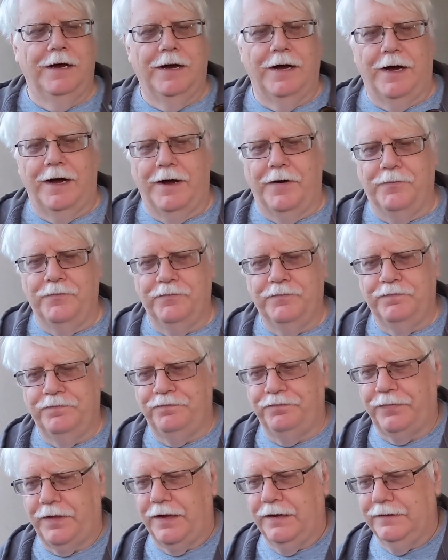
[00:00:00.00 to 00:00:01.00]
I'm
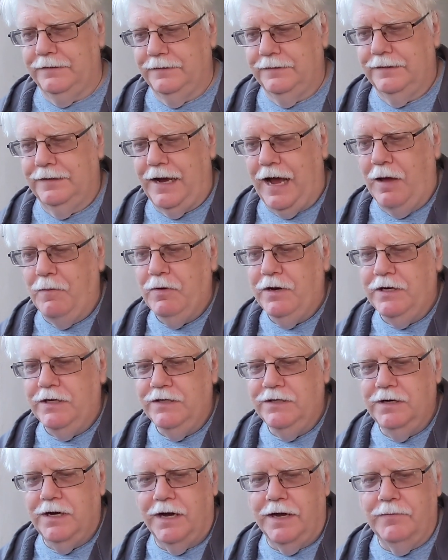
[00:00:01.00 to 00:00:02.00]

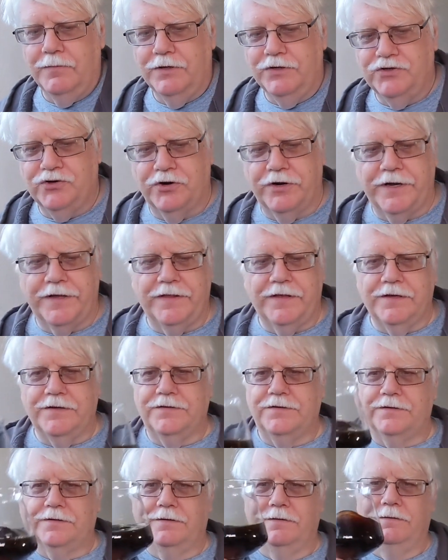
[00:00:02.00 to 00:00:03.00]
enjoying
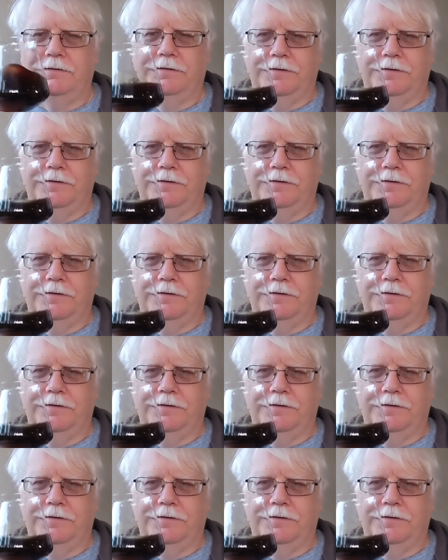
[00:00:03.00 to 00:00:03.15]
this.